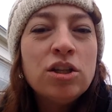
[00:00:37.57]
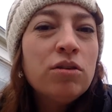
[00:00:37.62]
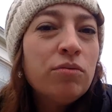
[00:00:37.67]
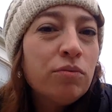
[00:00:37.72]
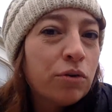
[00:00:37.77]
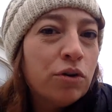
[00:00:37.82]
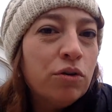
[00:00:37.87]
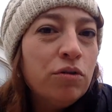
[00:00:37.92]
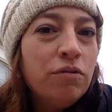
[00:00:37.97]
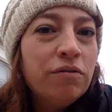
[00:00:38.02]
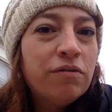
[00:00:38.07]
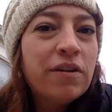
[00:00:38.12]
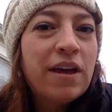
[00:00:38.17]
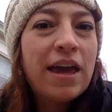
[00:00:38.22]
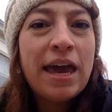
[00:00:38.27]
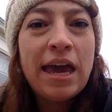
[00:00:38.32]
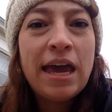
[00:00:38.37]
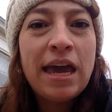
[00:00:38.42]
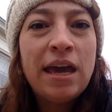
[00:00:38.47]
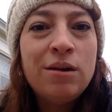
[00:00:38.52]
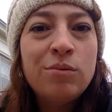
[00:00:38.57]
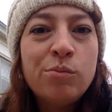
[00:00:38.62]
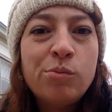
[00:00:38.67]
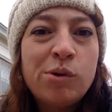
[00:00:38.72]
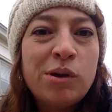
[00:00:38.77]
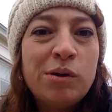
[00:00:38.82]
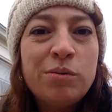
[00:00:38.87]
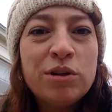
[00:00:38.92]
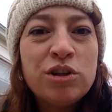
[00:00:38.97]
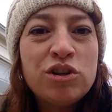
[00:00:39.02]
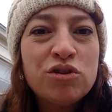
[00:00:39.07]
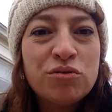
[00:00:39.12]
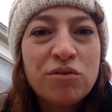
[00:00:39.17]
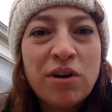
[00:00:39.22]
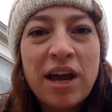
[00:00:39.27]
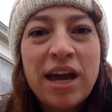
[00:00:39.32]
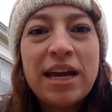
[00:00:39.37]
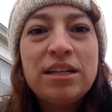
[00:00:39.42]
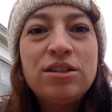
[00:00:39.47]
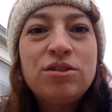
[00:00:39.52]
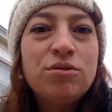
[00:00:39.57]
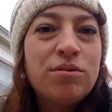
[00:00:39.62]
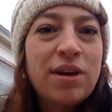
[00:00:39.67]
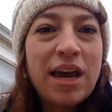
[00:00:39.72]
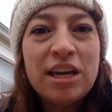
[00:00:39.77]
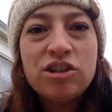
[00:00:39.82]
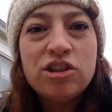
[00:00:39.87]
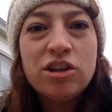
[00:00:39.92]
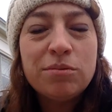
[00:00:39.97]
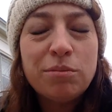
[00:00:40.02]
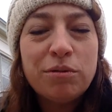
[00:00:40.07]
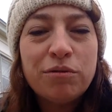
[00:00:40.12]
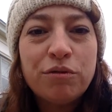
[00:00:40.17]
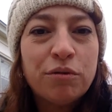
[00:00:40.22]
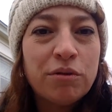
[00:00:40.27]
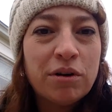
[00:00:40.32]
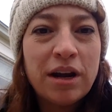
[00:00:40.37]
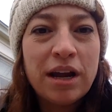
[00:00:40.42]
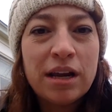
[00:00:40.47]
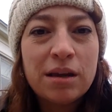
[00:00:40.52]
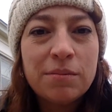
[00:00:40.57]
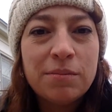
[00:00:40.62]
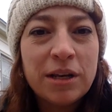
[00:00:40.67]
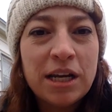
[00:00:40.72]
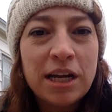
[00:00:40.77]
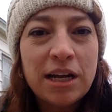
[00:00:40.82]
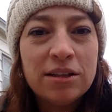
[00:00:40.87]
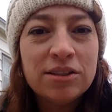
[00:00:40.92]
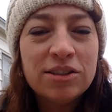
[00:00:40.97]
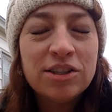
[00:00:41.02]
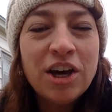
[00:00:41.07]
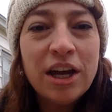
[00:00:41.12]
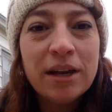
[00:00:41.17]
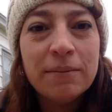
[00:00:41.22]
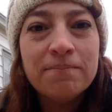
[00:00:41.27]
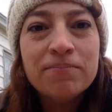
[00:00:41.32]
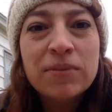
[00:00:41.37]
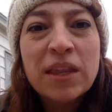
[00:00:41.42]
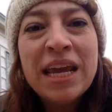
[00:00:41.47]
the roof and we would try to catch it before anybody else could.